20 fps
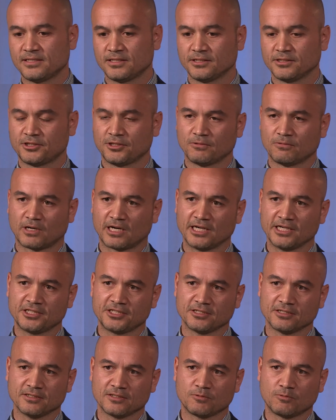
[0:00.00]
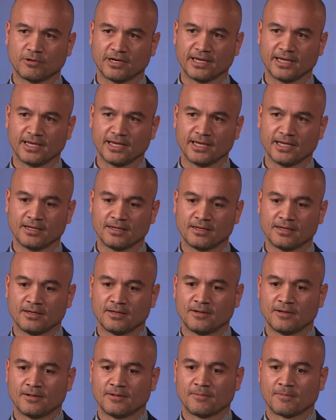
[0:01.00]
be situations where
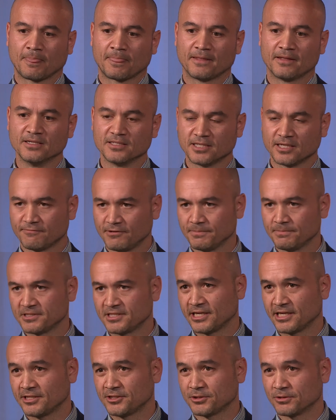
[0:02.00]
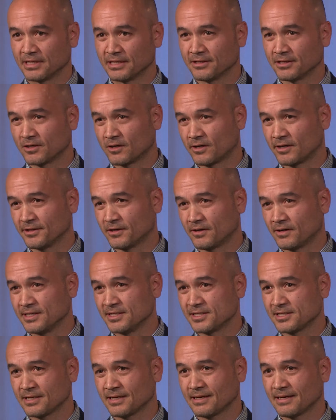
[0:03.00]
there's potential that the
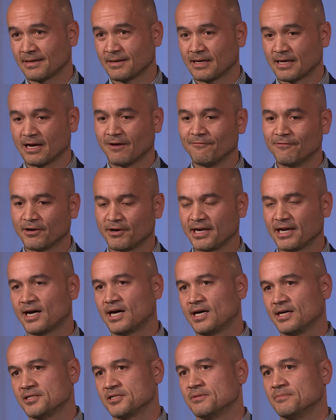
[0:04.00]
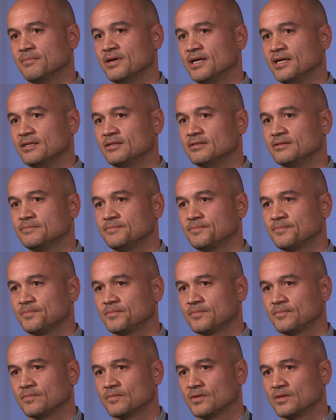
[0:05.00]
guidelines are very hard to meet.
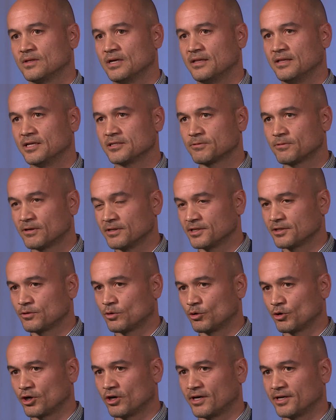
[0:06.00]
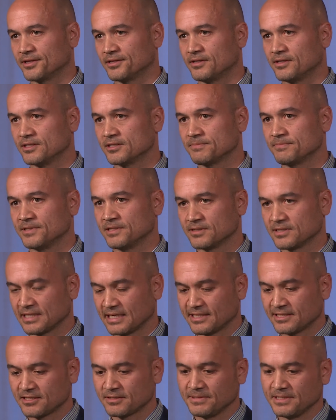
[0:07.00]
And that's why they're called guidelines,
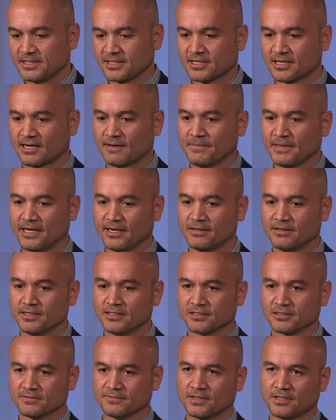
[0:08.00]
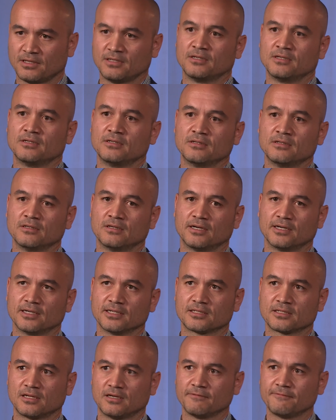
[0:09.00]
because there has to be some areas of,
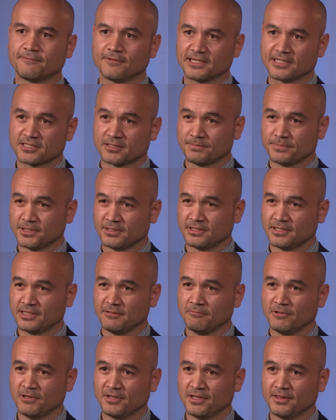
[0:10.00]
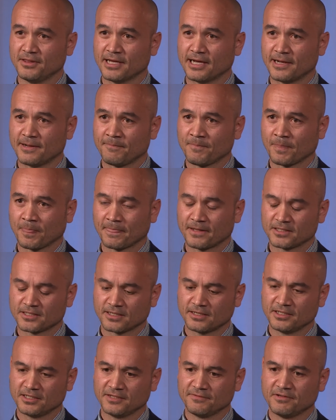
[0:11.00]
I guess, like flexibility within that.
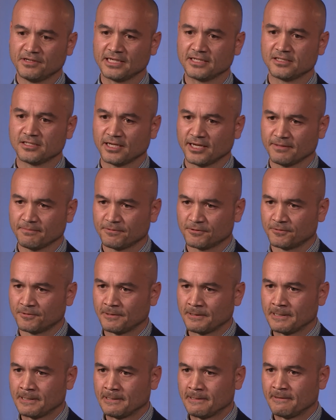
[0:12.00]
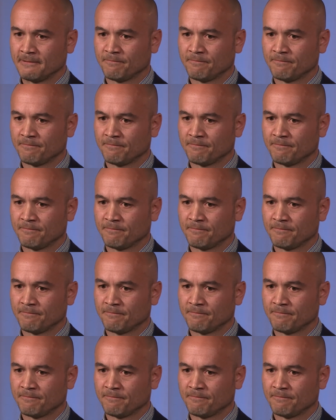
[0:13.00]
So to give you an example,